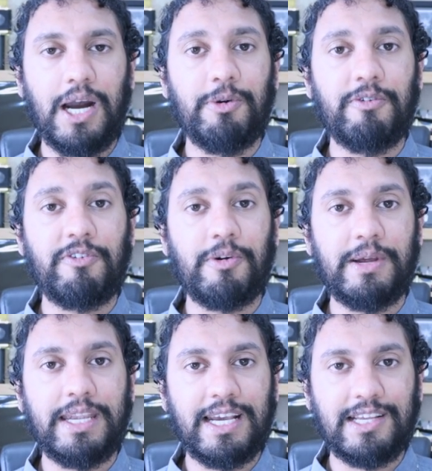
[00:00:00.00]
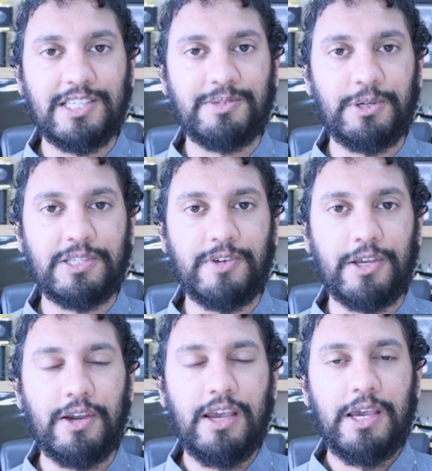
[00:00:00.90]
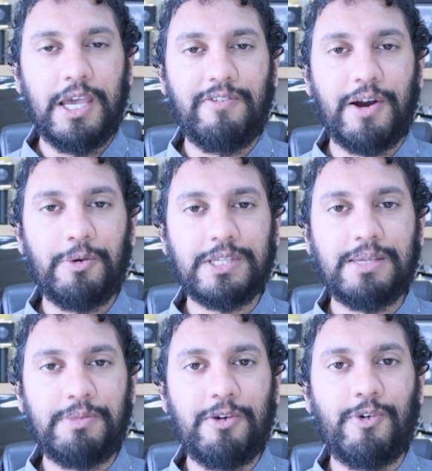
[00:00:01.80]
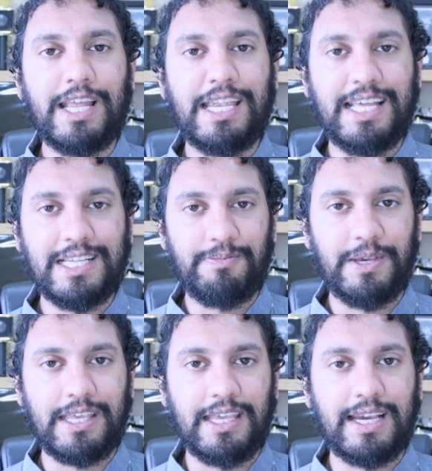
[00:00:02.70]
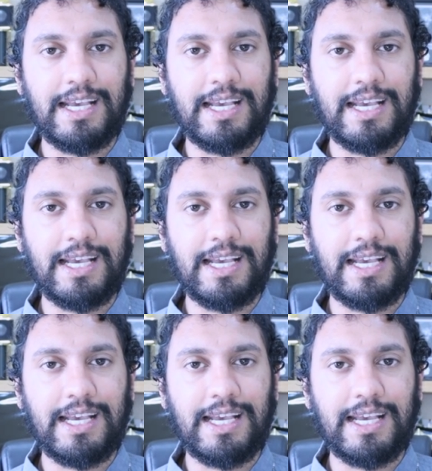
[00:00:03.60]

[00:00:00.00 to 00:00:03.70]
However, from a negative point of view, if I was to be really nitpicky,